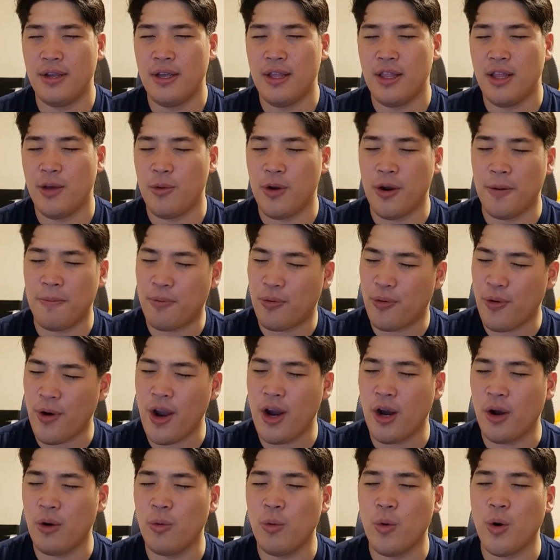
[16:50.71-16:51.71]
that we are
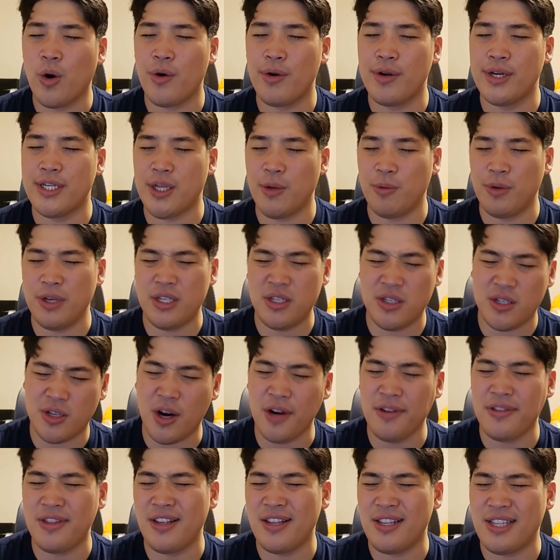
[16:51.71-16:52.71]
prayer warriors, that we
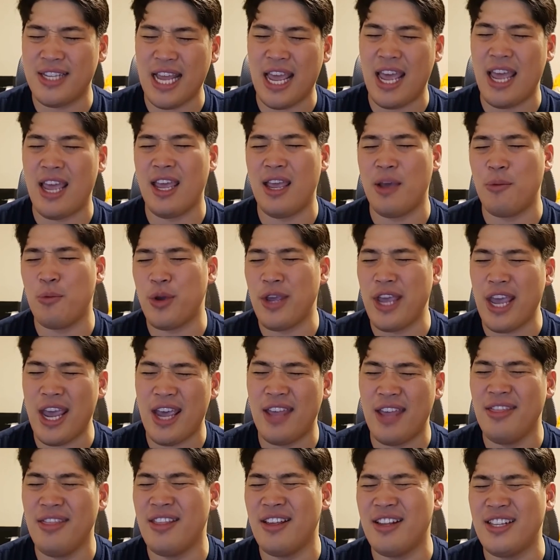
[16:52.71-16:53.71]
start the day and we
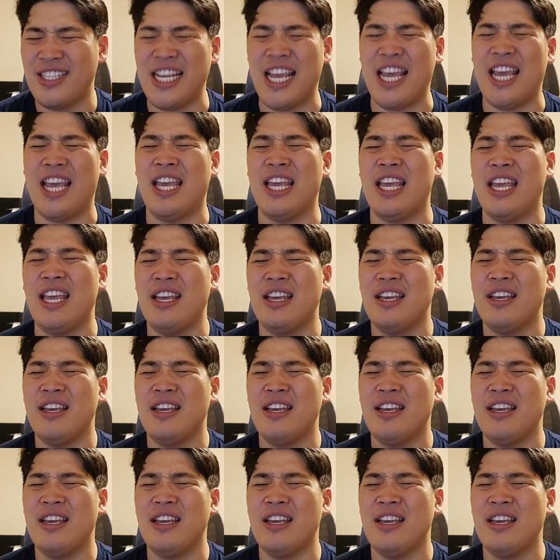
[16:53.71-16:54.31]
end the day,